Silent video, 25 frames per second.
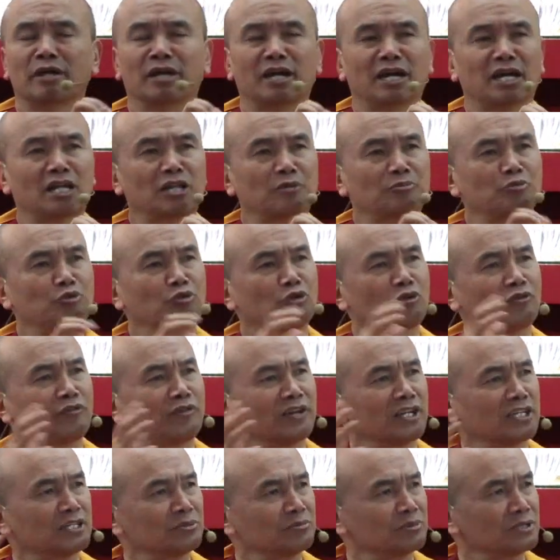And the pool of
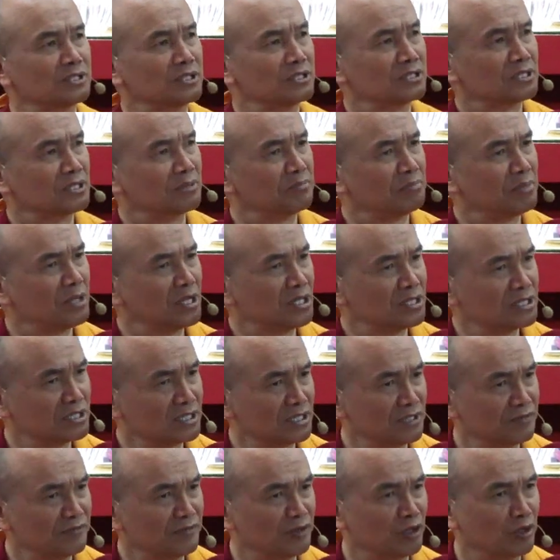atoms is a
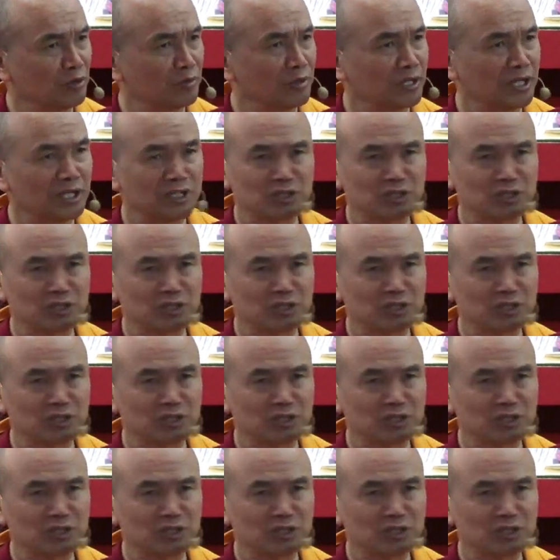positive phenomenon,